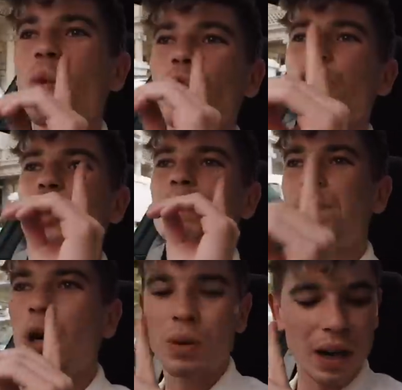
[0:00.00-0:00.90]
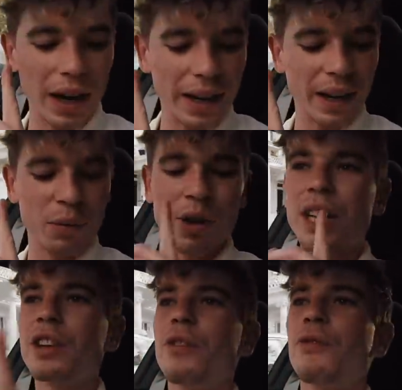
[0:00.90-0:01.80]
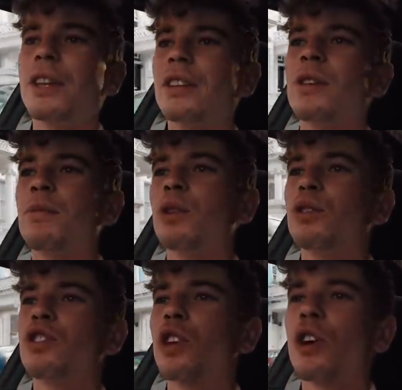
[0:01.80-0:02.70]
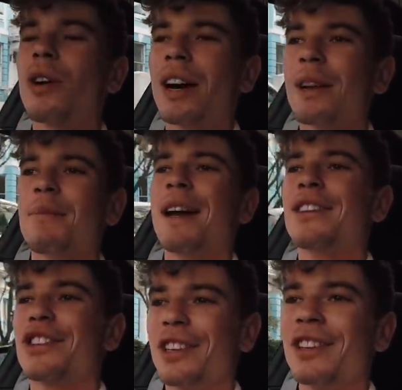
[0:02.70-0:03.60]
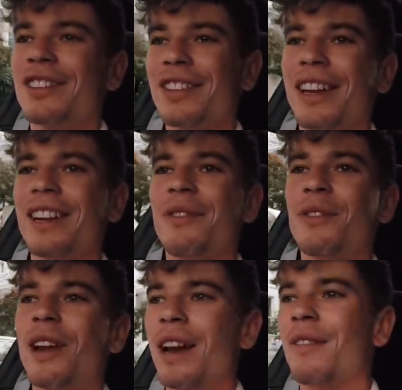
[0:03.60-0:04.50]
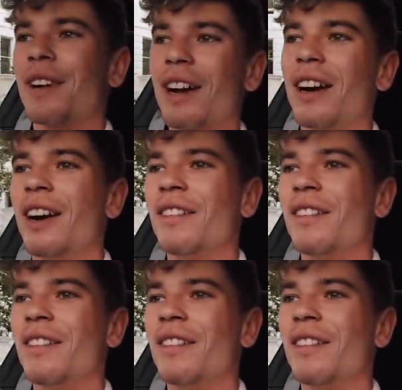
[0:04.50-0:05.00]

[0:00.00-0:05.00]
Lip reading: what's the boot like and what can you fit in the boot? So I imagine that if you have a car